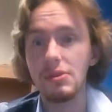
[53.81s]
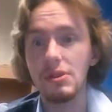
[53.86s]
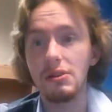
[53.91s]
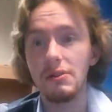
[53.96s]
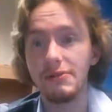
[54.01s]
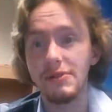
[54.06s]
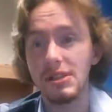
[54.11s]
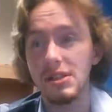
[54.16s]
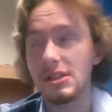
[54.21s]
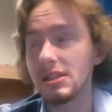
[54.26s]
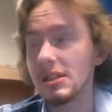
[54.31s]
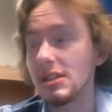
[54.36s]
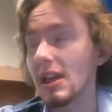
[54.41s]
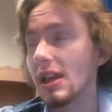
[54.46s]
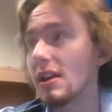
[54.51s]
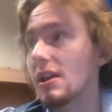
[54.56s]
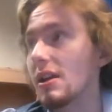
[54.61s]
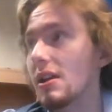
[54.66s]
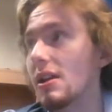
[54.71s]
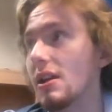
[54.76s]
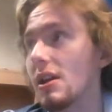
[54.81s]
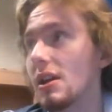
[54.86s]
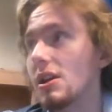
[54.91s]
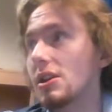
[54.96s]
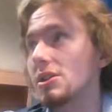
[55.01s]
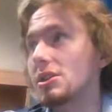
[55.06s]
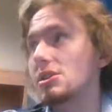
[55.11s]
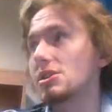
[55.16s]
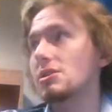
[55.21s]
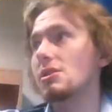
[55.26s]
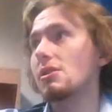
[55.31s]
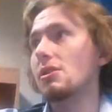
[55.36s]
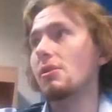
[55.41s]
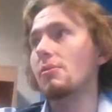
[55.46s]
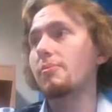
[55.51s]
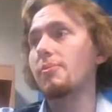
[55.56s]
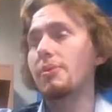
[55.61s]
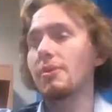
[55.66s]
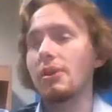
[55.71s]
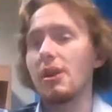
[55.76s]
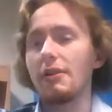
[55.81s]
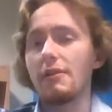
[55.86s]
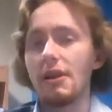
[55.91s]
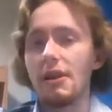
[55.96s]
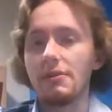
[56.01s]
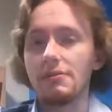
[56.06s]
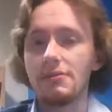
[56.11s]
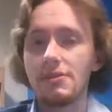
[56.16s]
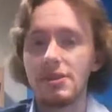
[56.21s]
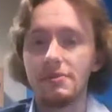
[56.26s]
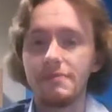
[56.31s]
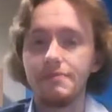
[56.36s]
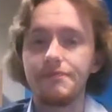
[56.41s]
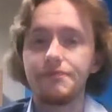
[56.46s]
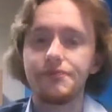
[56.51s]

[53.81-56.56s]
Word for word: Obviously, there's a stop around